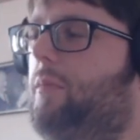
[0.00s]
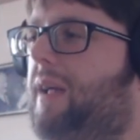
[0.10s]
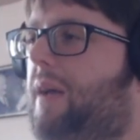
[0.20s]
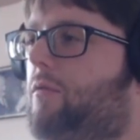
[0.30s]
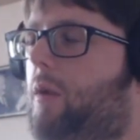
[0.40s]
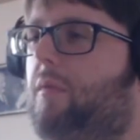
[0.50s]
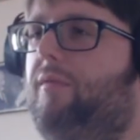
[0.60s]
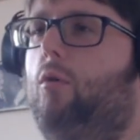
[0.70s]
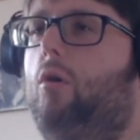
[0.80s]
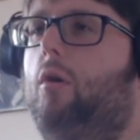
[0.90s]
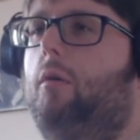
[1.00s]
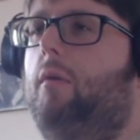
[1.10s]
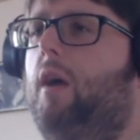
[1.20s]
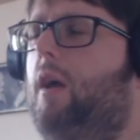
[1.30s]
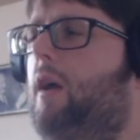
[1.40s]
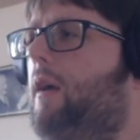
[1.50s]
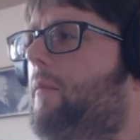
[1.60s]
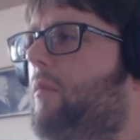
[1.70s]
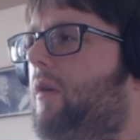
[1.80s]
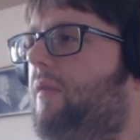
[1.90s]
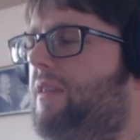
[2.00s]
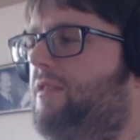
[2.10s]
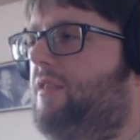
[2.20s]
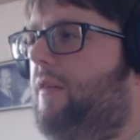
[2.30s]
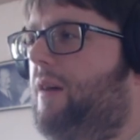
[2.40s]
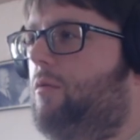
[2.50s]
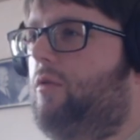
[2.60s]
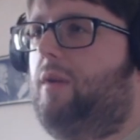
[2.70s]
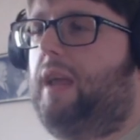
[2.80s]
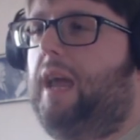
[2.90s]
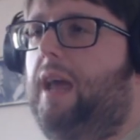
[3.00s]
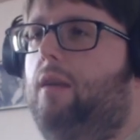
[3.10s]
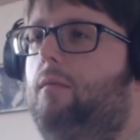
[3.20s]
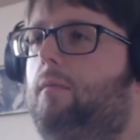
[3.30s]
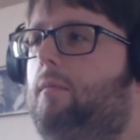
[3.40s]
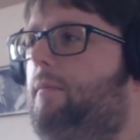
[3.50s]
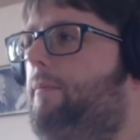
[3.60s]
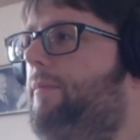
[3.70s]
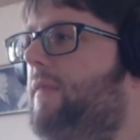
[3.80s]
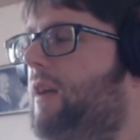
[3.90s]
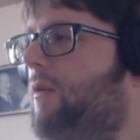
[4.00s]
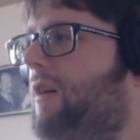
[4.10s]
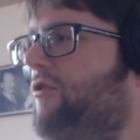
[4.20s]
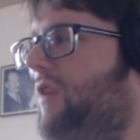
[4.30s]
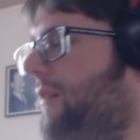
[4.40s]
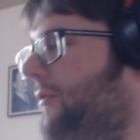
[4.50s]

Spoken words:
but I have done it before. But if necessary, I will do it again. I do actually have